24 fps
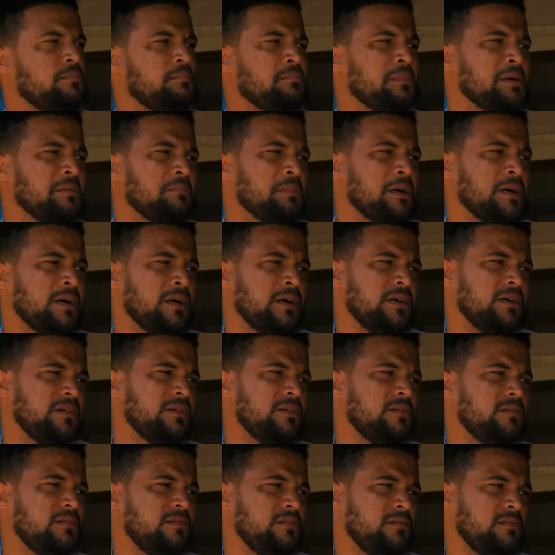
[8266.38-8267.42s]
Mama.
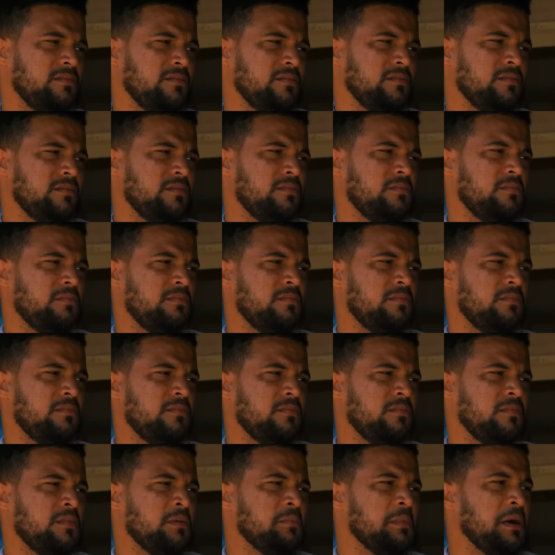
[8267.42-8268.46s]

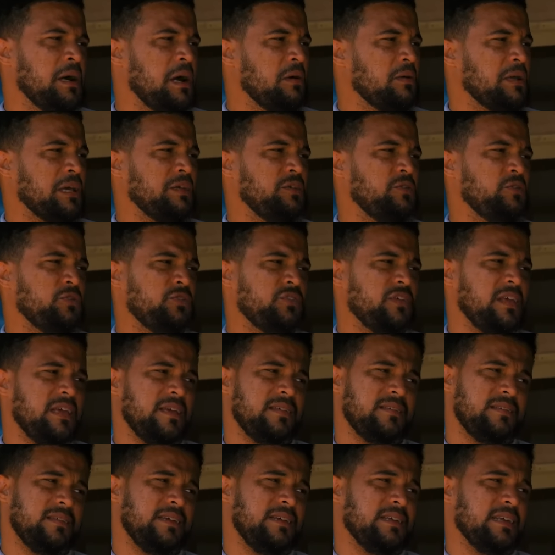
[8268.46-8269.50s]
Mama, how can you
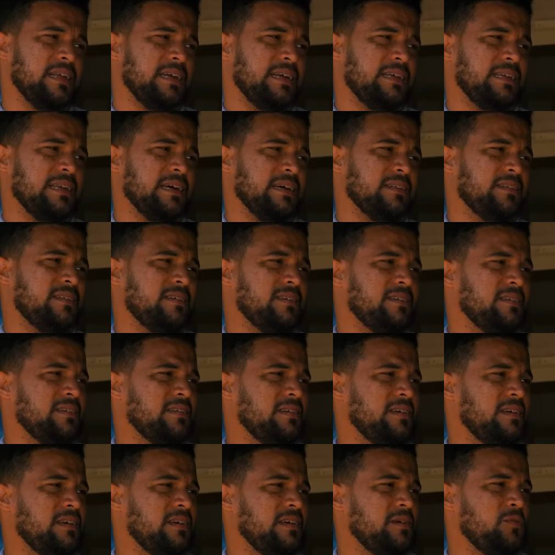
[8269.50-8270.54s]
say a thing like that?
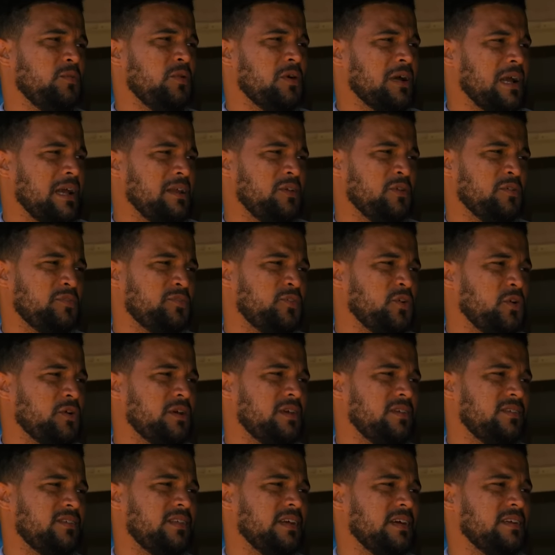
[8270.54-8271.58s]
What kind of
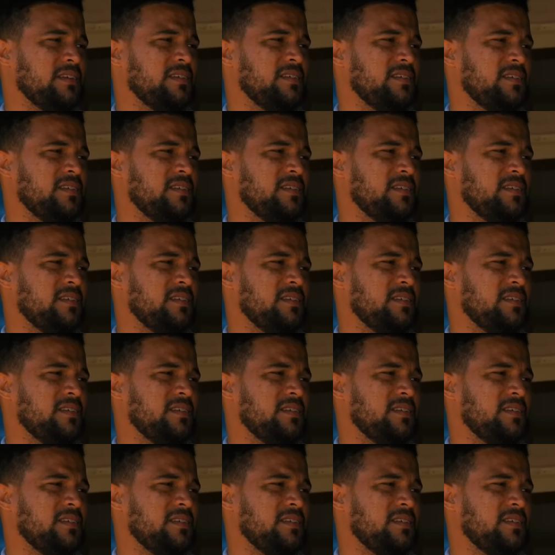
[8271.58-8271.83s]
talk is that?